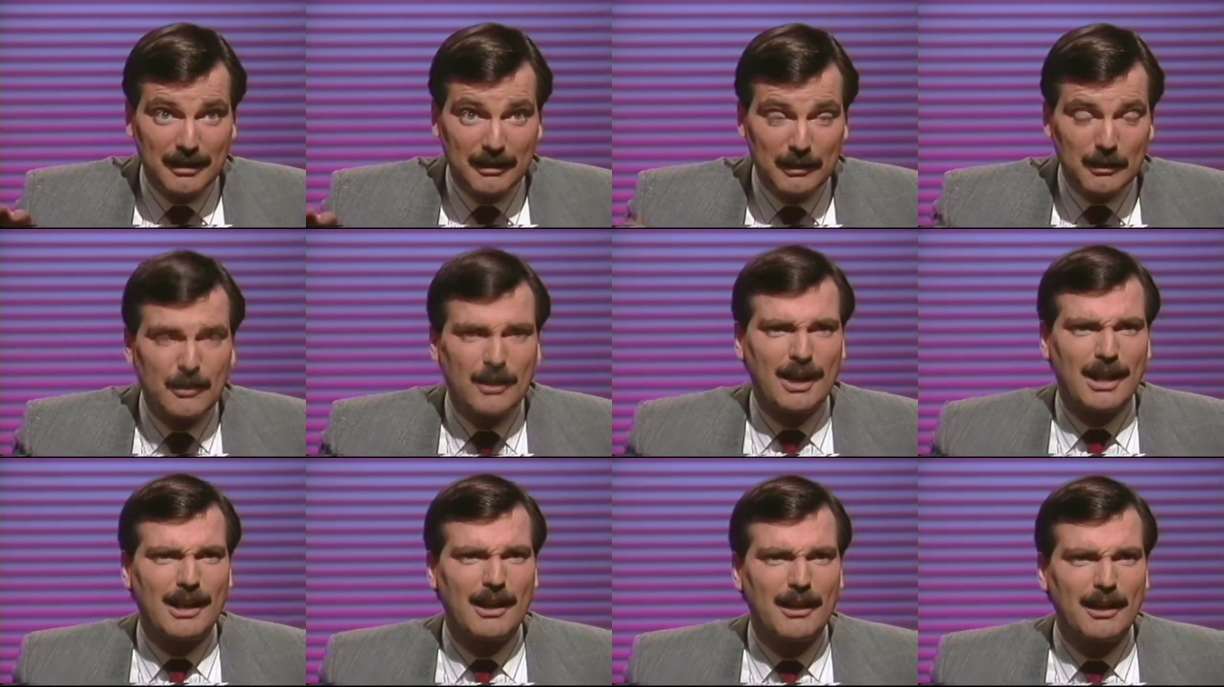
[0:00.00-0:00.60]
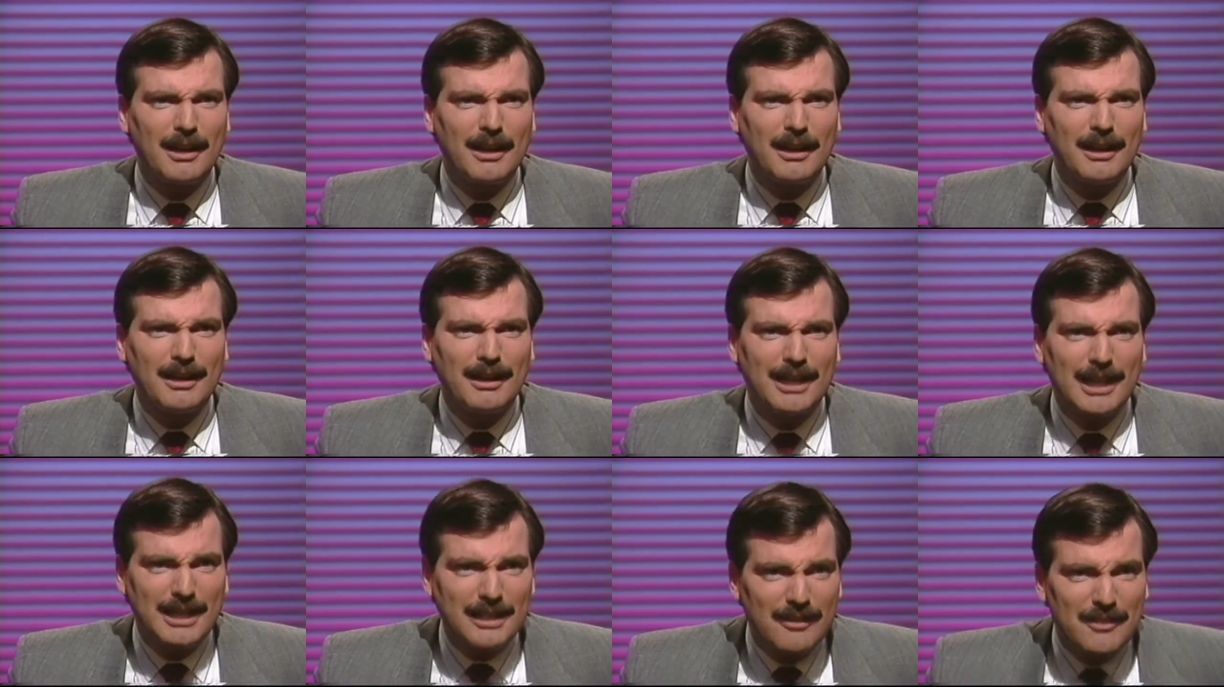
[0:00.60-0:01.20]
looking
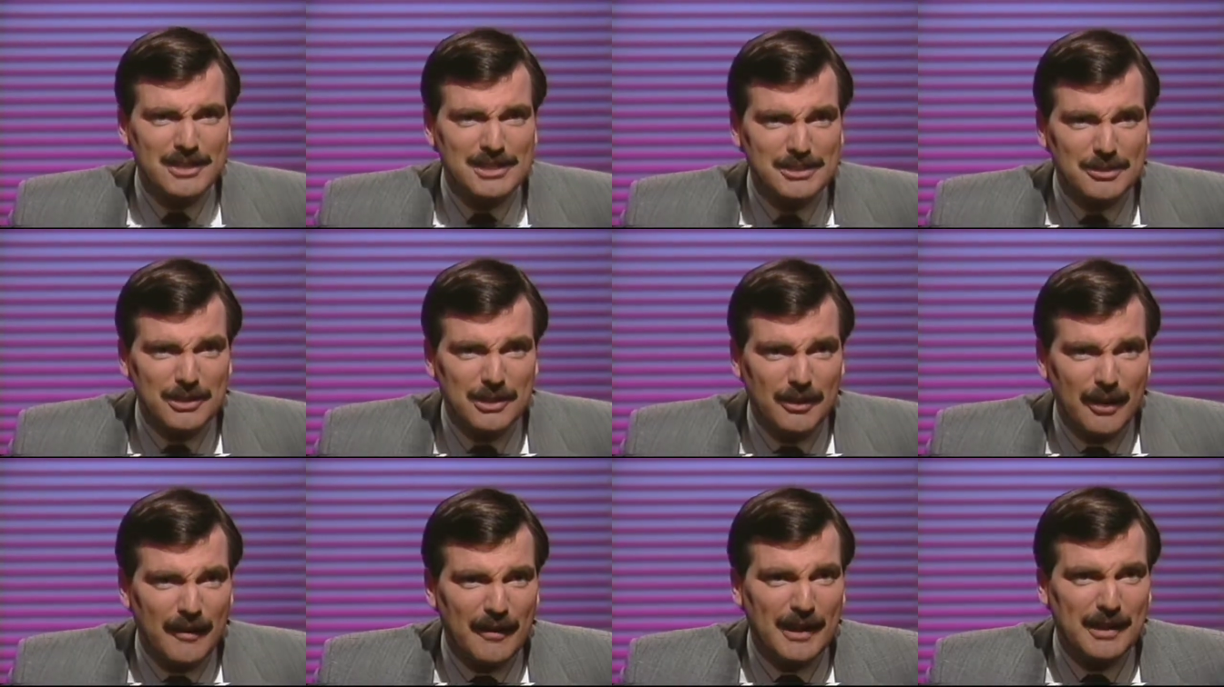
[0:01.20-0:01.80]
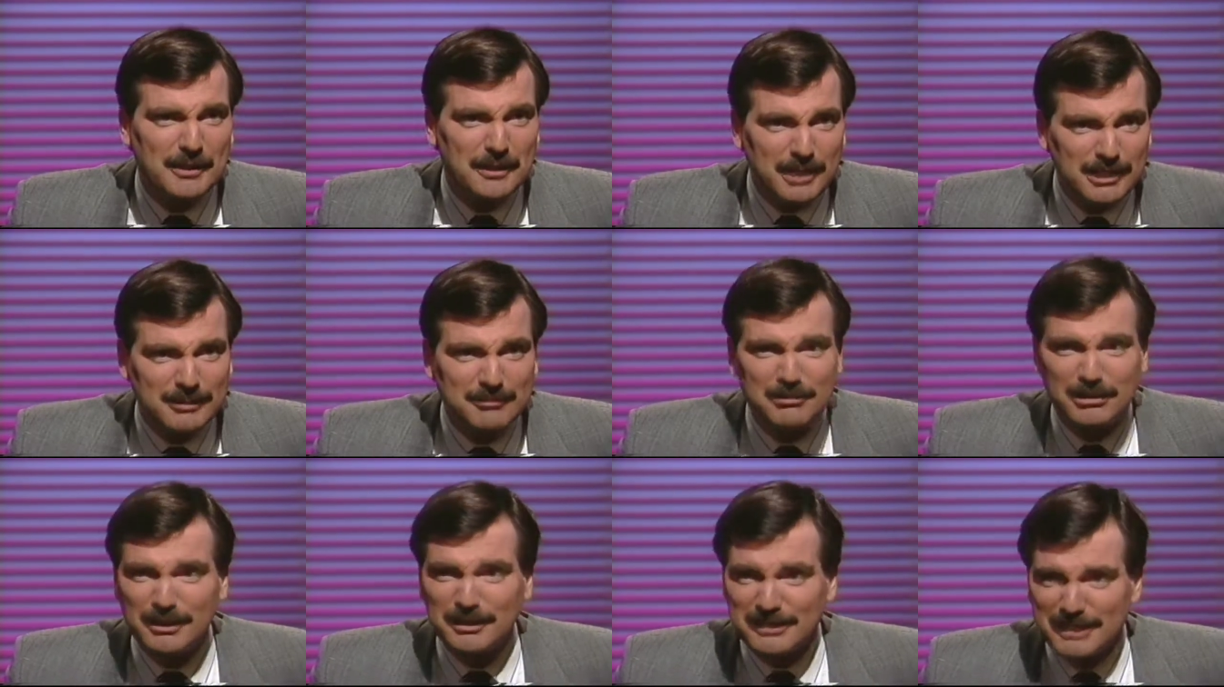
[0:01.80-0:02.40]
into the studio, and they
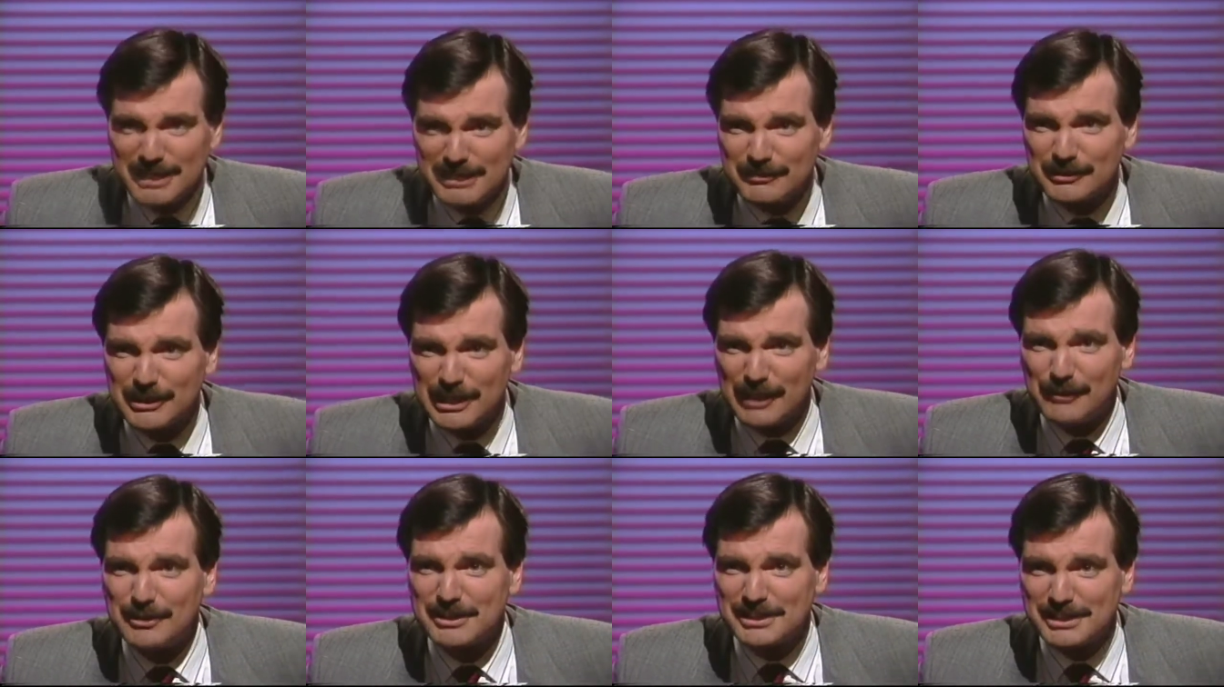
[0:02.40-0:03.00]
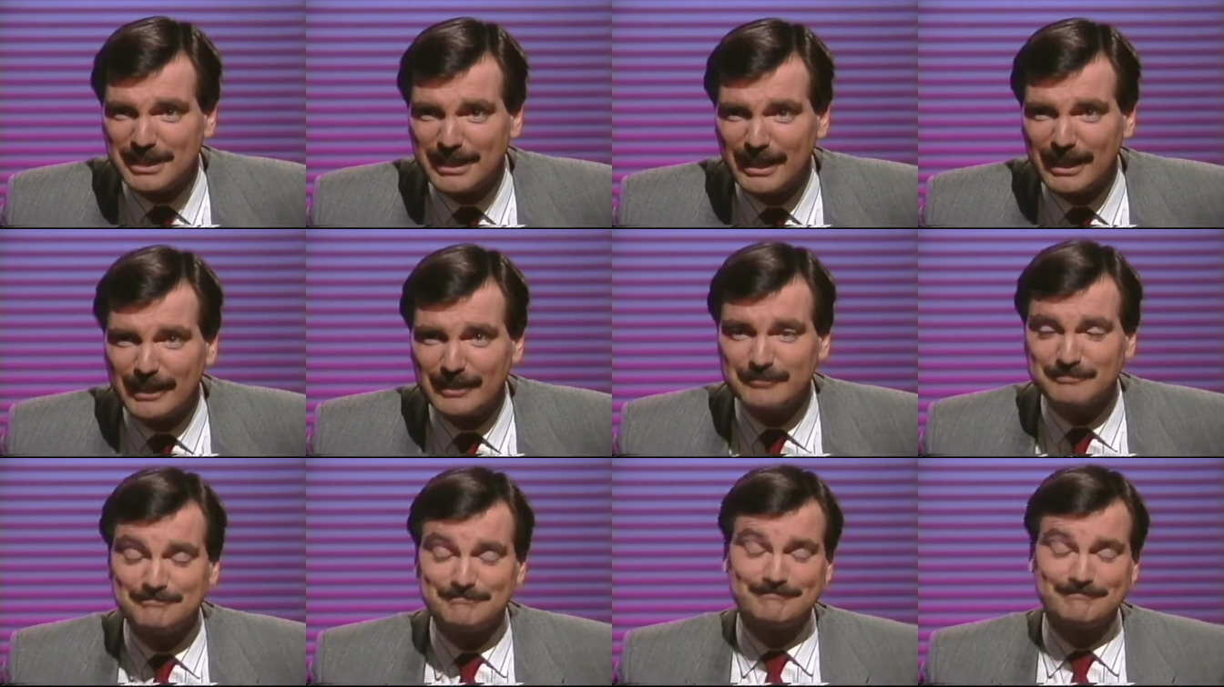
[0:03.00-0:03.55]
couldn't believe what they were seeing.